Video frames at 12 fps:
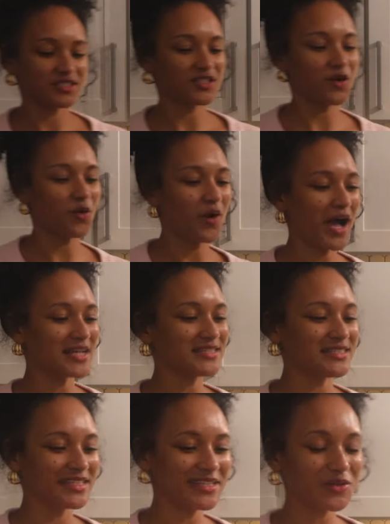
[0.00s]
So I
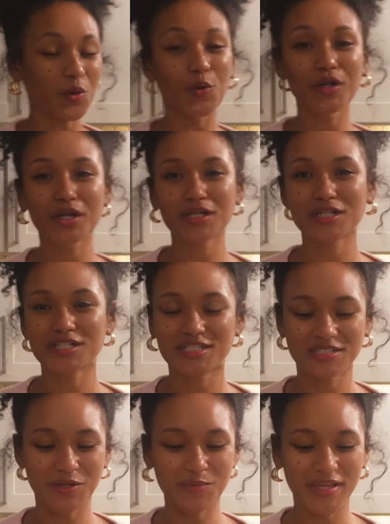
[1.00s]
did order
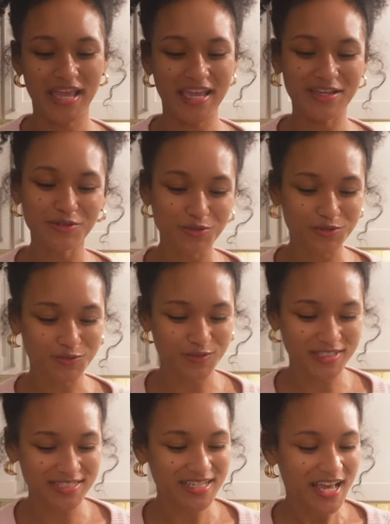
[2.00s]
some candles for
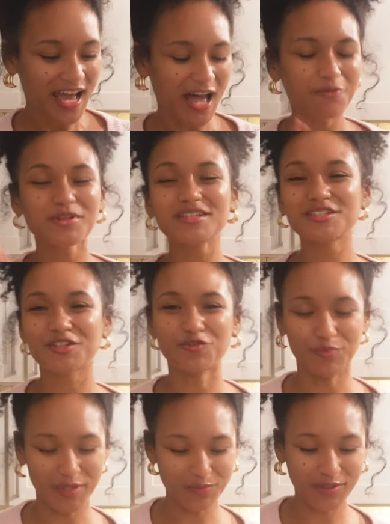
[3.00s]
this. I really should have
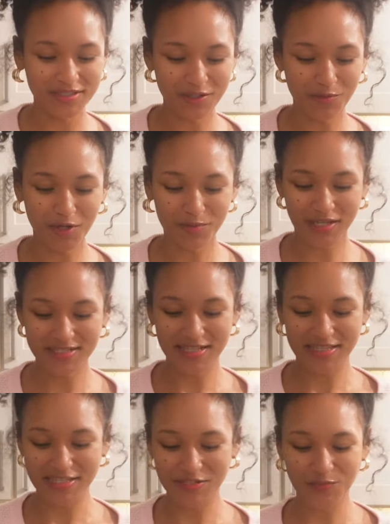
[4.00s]
been put them up because
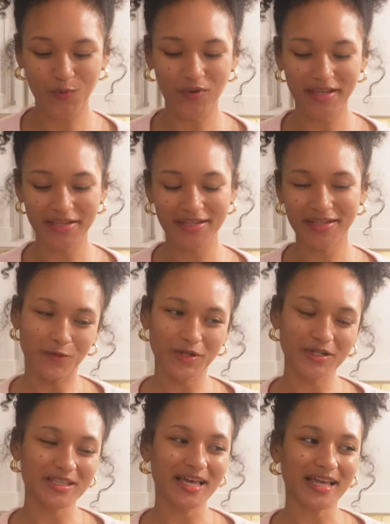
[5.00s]
at this point
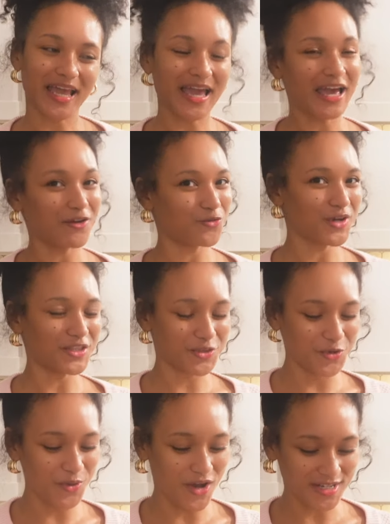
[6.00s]
we're like halfway
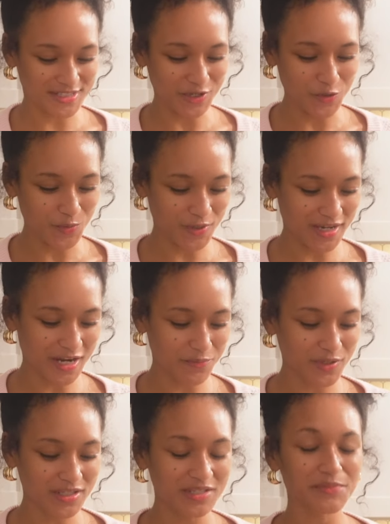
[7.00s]
through October and I'm
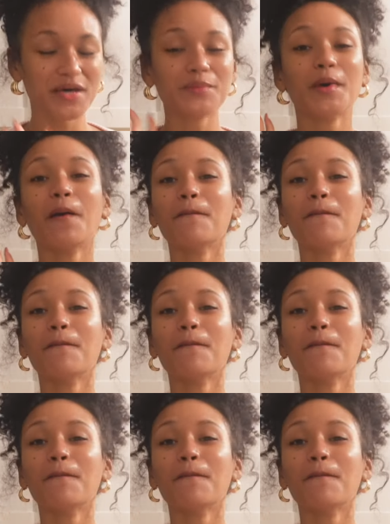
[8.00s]
putting them up.